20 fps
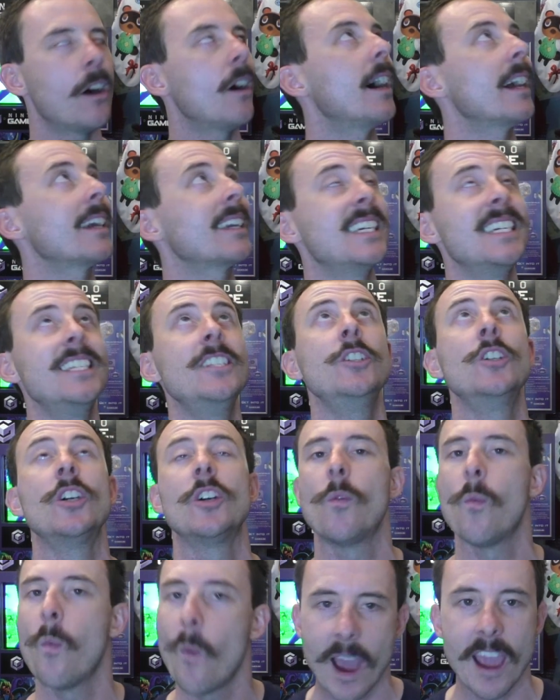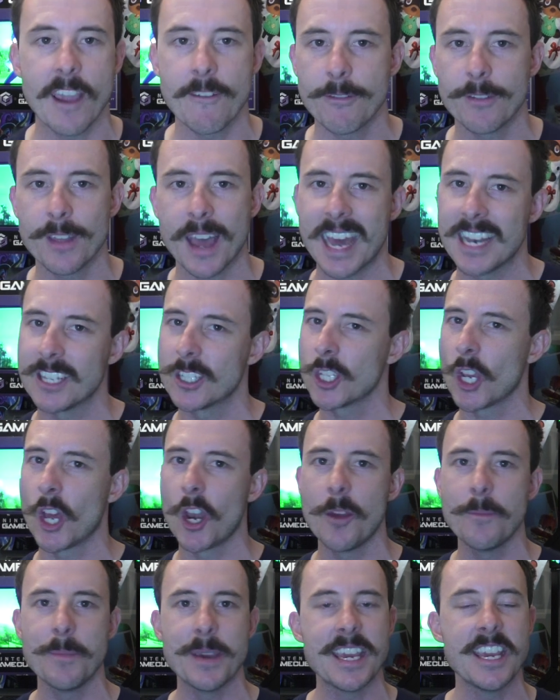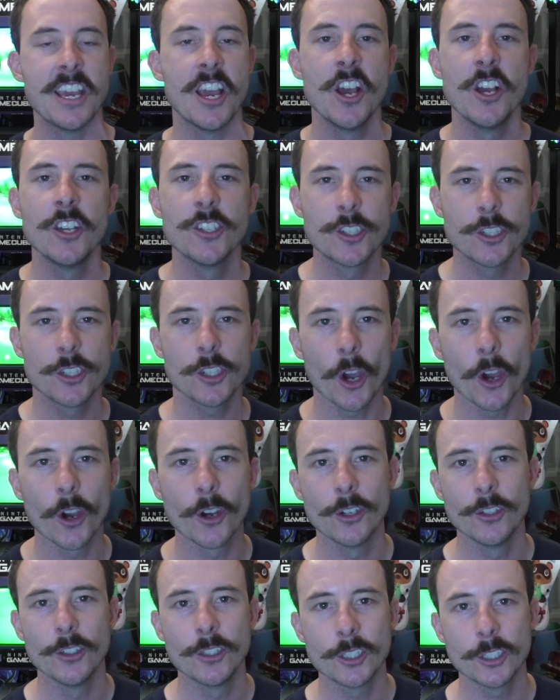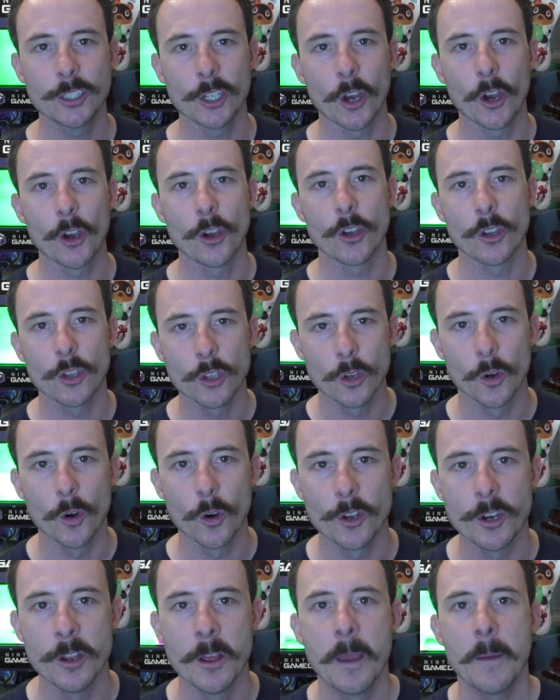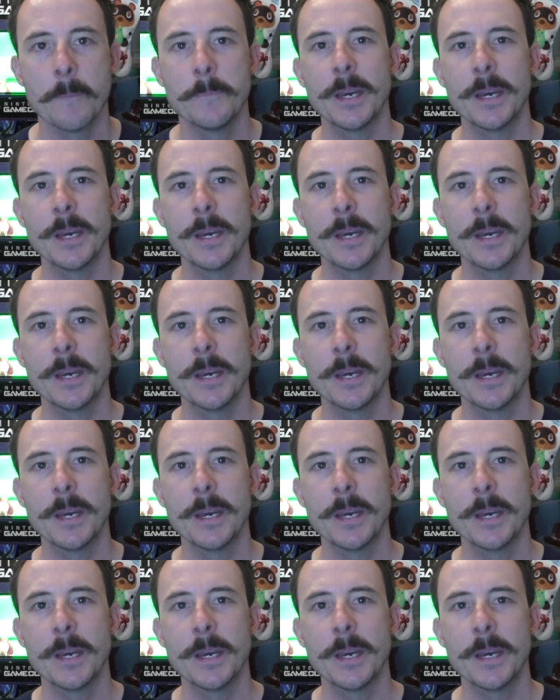Oh, I cannot wait for that. It's going to be so, so good.